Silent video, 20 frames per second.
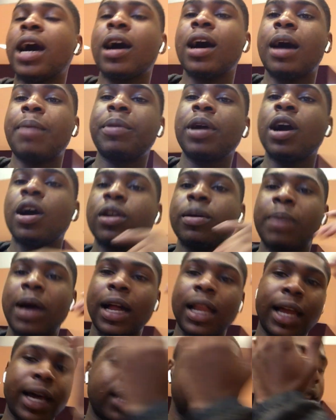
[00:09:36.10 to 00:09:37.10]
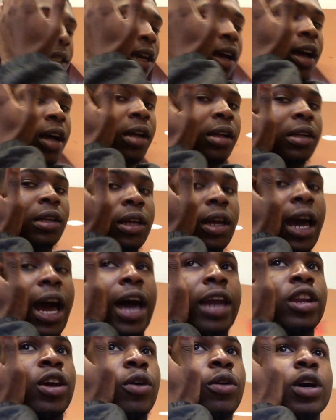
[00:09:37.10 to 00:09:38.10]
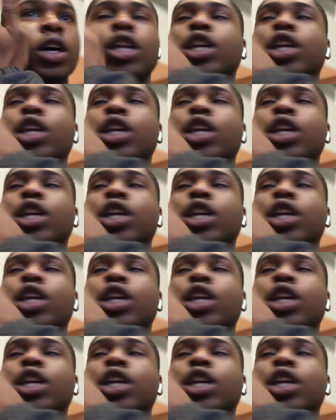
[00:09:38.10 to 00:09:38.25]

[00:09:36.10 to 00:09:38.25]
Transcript: nah, I'm gonna go to my class, y'all. I don't